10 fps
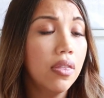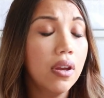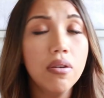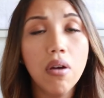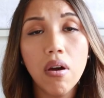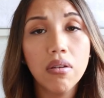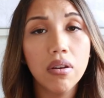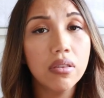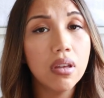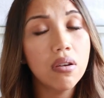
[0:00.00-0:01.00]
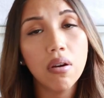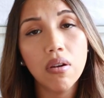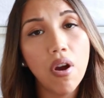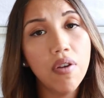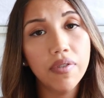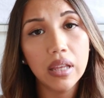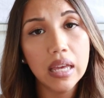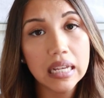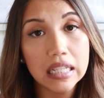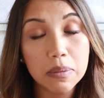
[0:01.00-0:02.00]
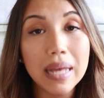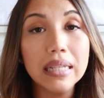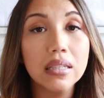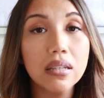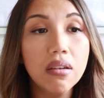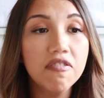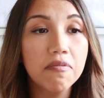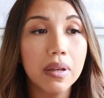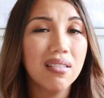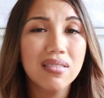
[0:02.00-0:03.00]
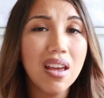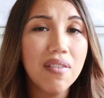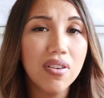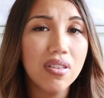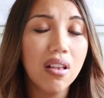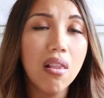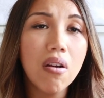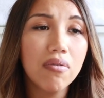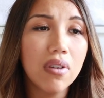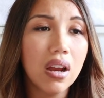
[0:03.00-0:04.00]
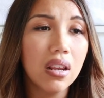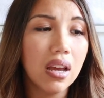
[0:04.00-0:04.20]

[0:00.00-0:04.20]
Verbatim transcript: they're not they're not overly expensive, but they'll save you in the long run.